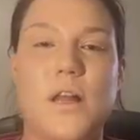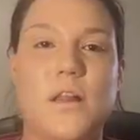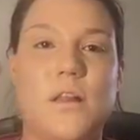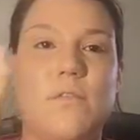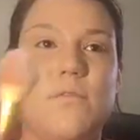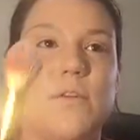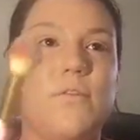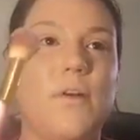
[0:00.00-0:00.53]
I
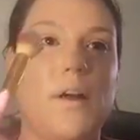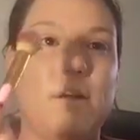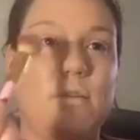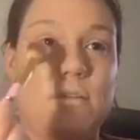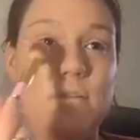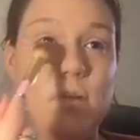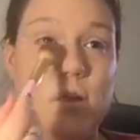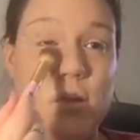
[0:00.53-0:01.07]
love
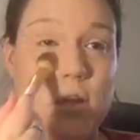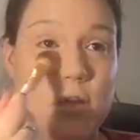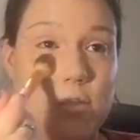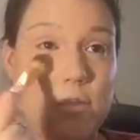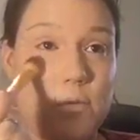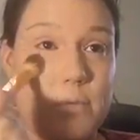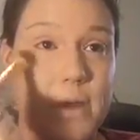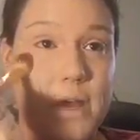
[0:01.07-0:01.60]

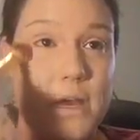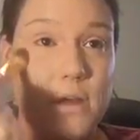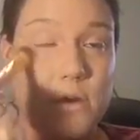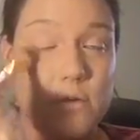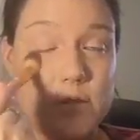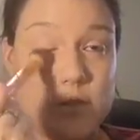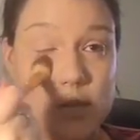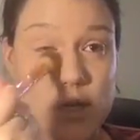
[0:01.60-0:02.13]
the way it
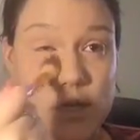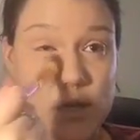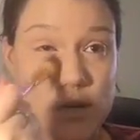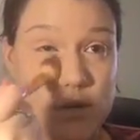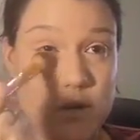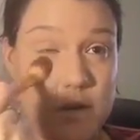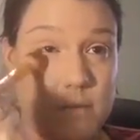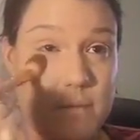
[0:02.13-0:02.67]
goes in
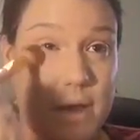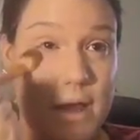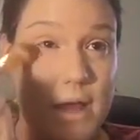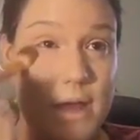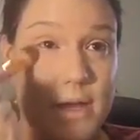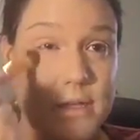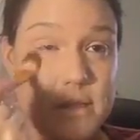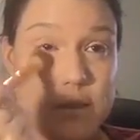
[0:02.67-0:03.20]
underneath my
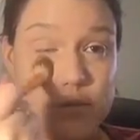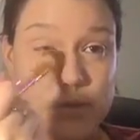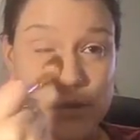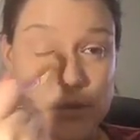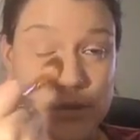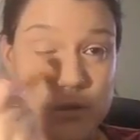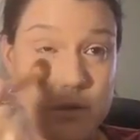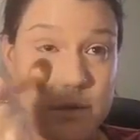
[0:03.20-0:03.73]
eyes, and we're
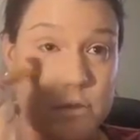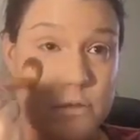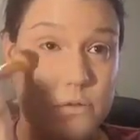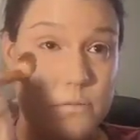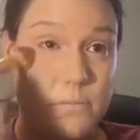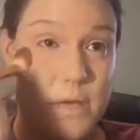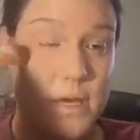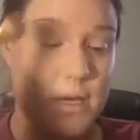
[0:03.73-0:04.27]
just going
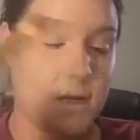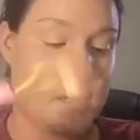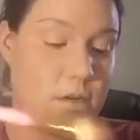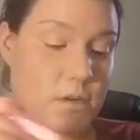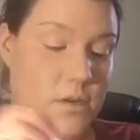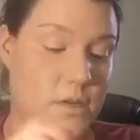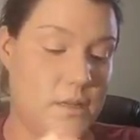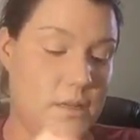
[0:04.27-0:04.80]
to bake it
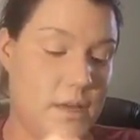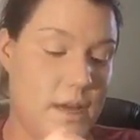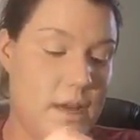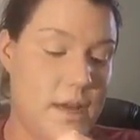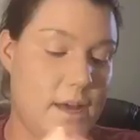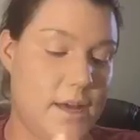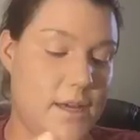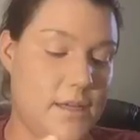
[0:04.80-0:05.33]
underneath the
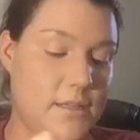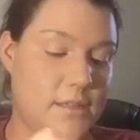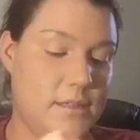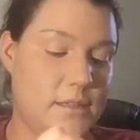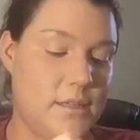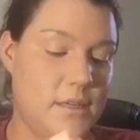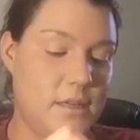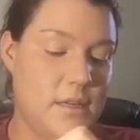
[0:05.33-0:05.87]

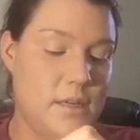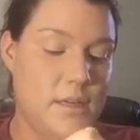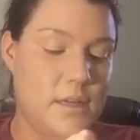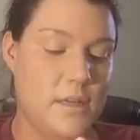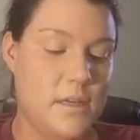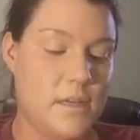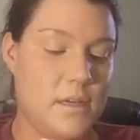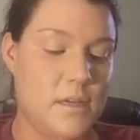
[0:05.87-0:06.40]
eyes.
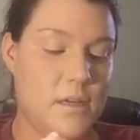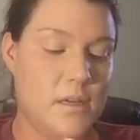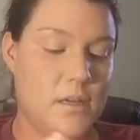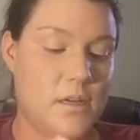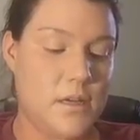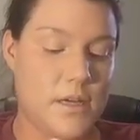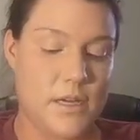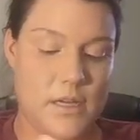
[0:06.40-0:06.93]

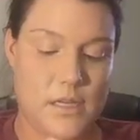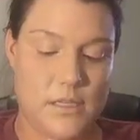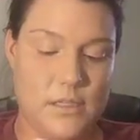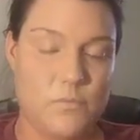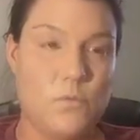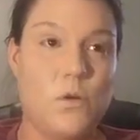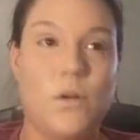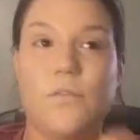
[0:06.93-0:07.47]
I need
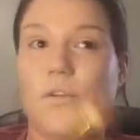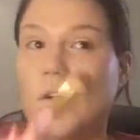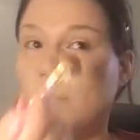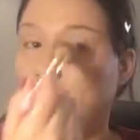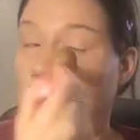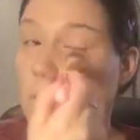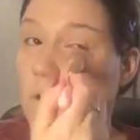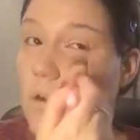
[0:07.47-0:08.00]
some more of her
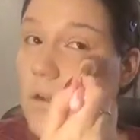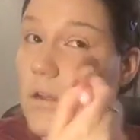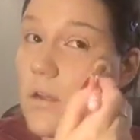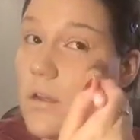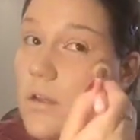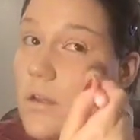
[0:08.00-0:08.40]
powder.